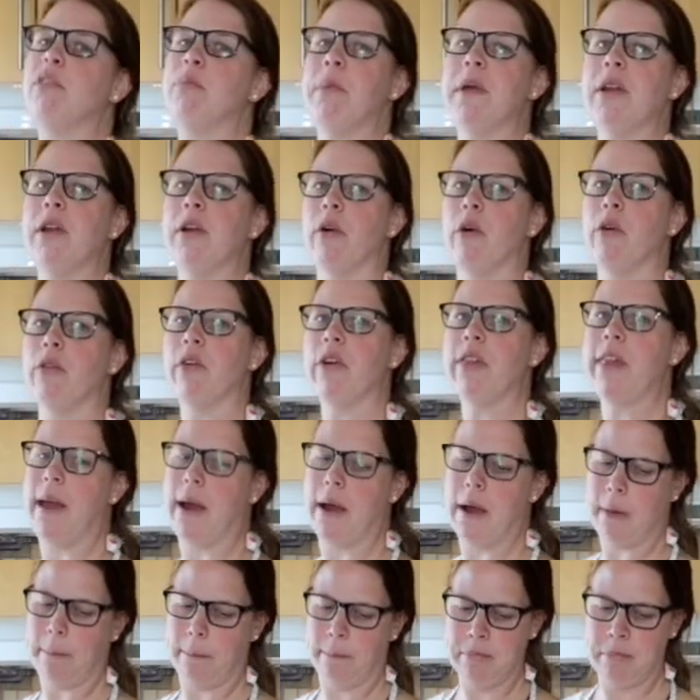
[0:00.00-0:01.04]
spinner over
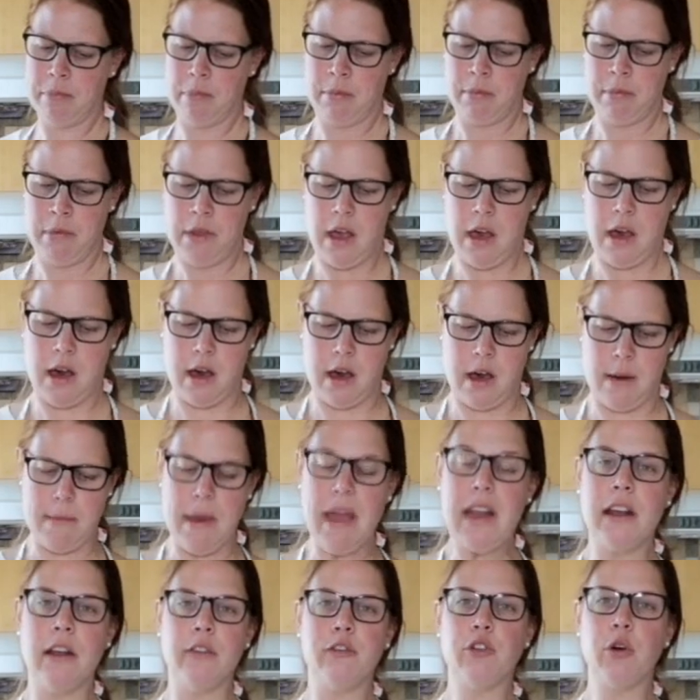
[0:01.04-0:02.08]
there. And
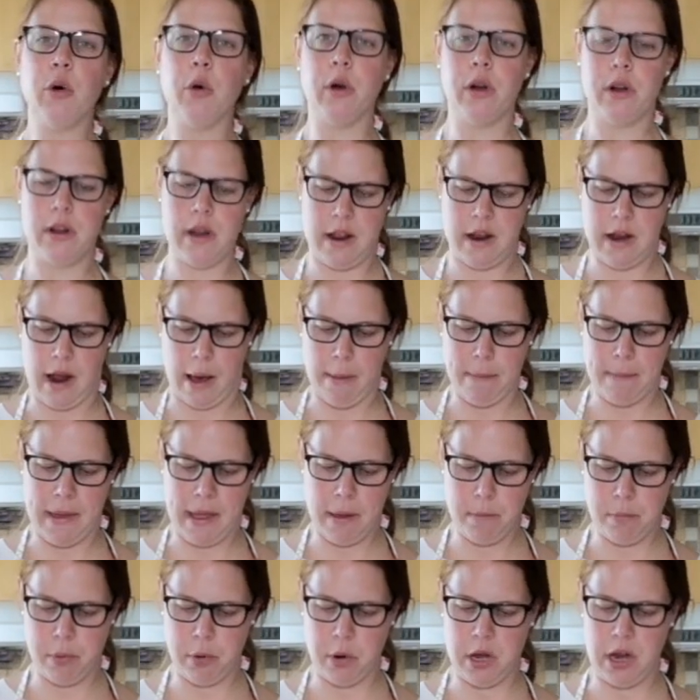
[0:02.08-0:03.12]
I've torn it up
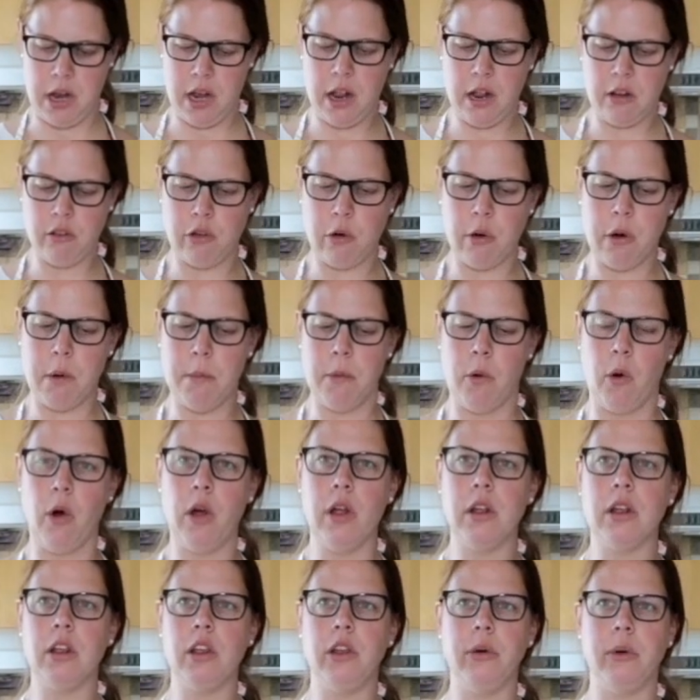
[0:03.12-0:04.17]
and put it into a
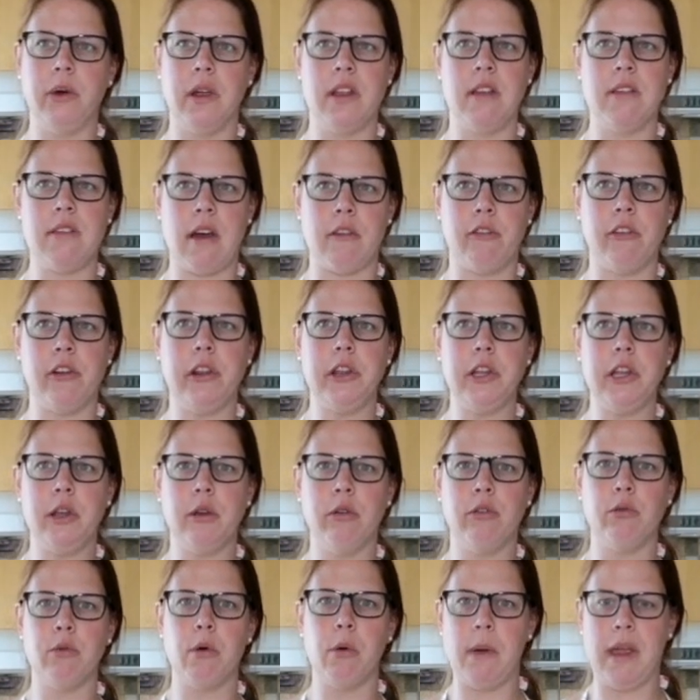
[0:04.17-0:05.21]
bowl. You can definitely
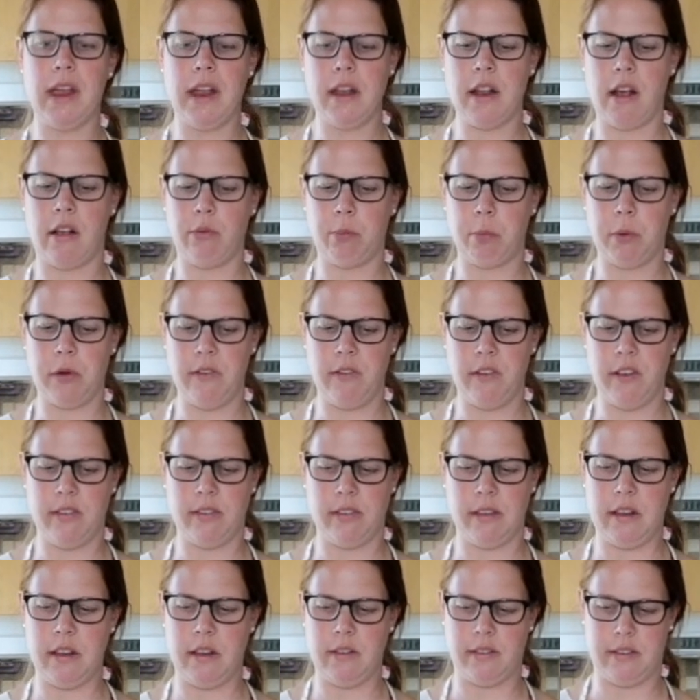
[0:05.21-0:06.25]
use romaine as
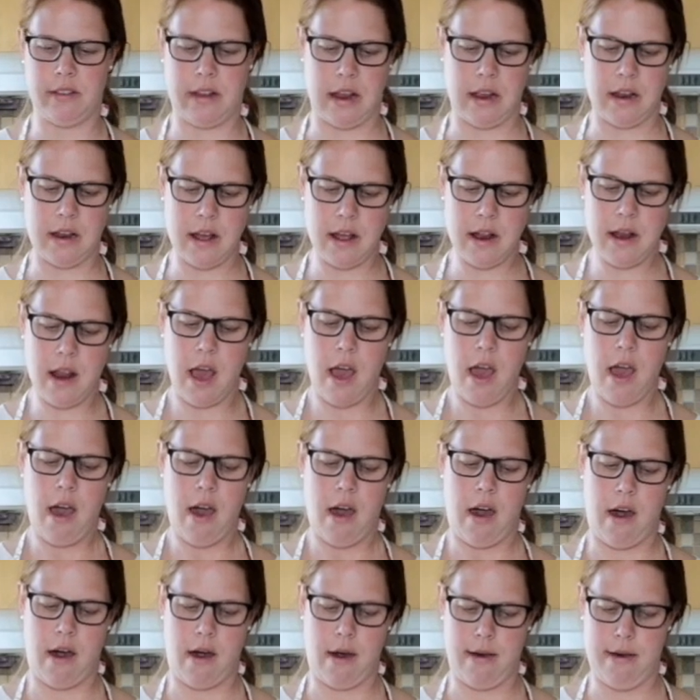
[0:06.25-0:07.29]
previously stated,
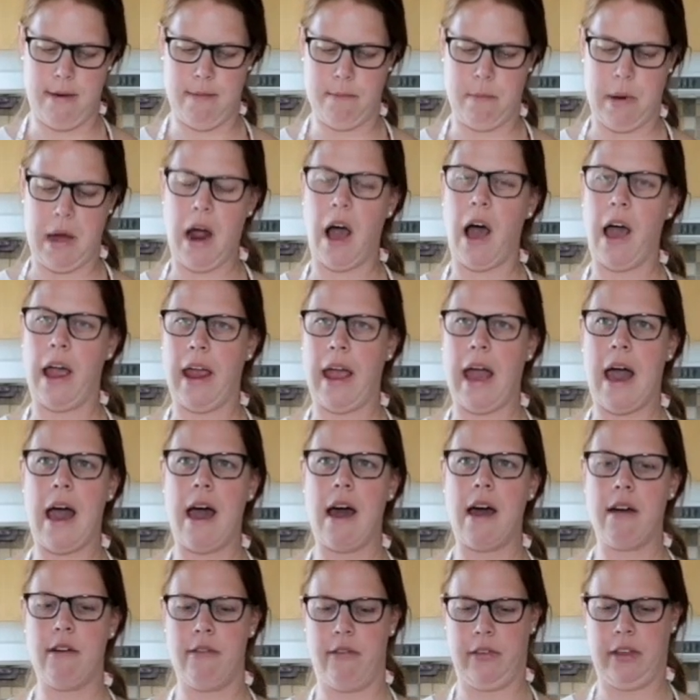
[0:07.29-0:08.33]
but I
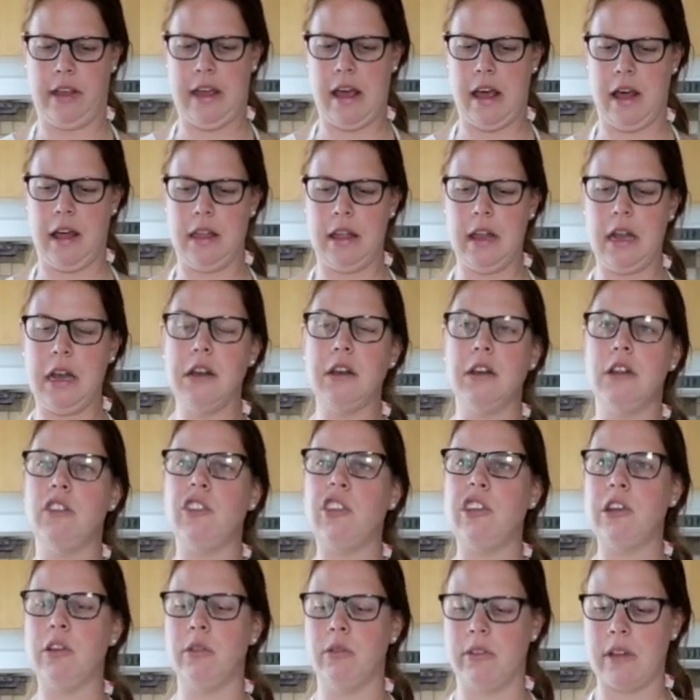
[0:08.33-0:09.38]
have kale that I need
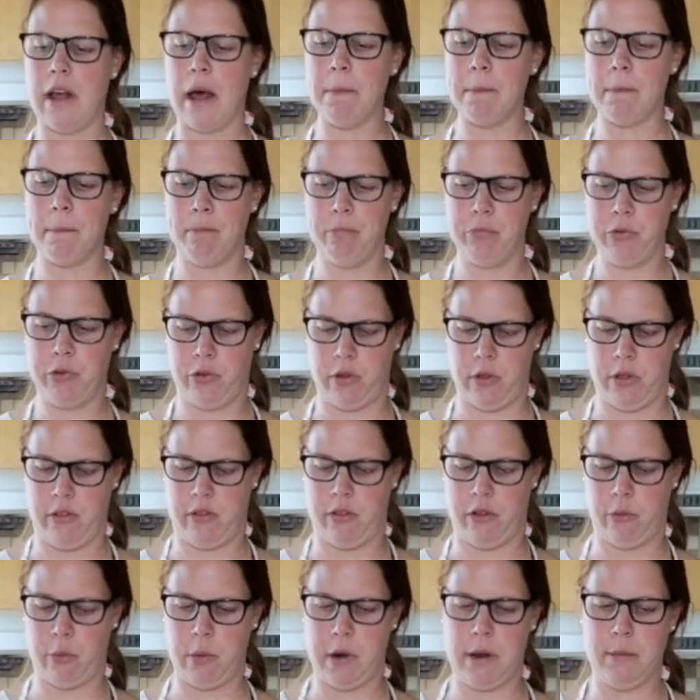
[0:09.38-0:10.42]
to use up, so
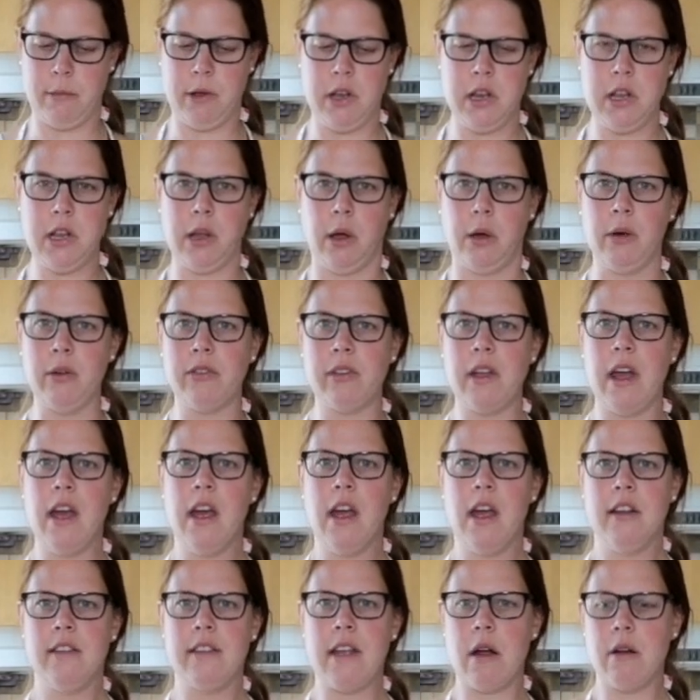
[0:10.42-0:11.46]
this is what I'm going to use.
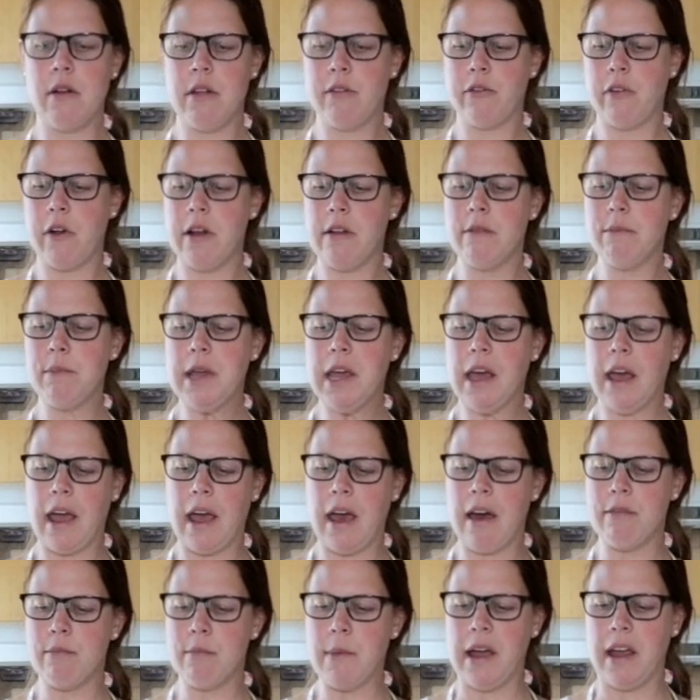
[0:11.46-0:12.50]
Down in front of me I
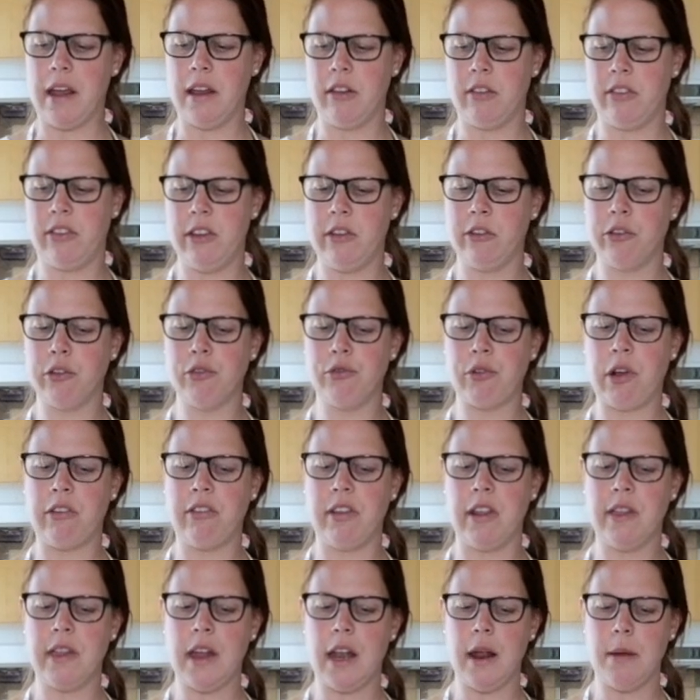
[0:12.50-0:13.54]
have my Caesar
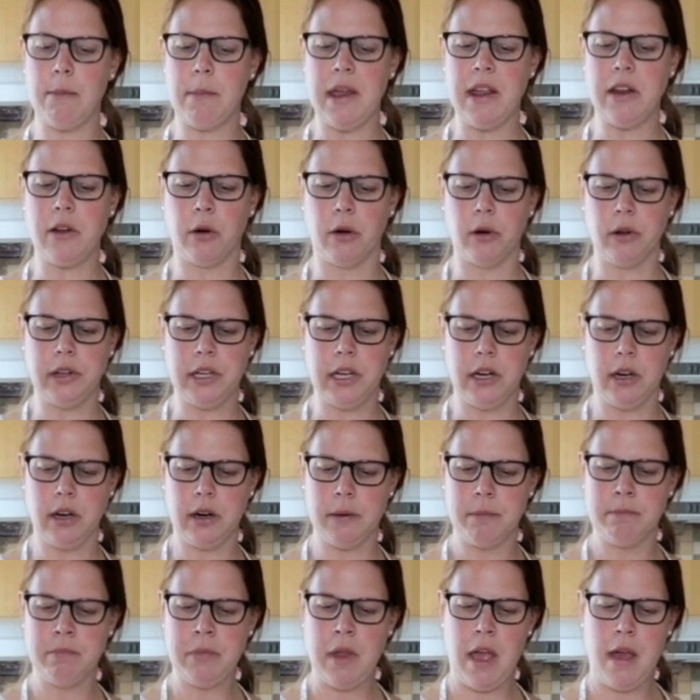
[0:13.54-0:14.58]
dressing that I made
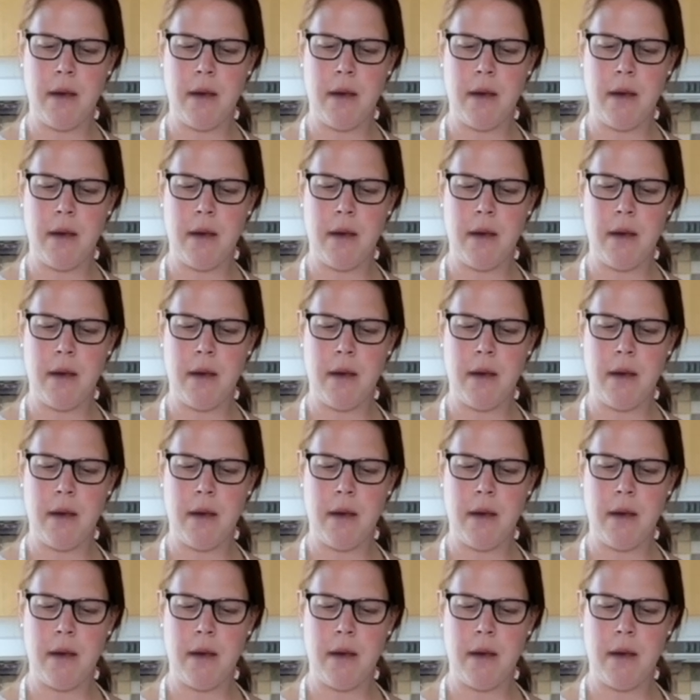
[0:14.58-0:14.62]
earlier.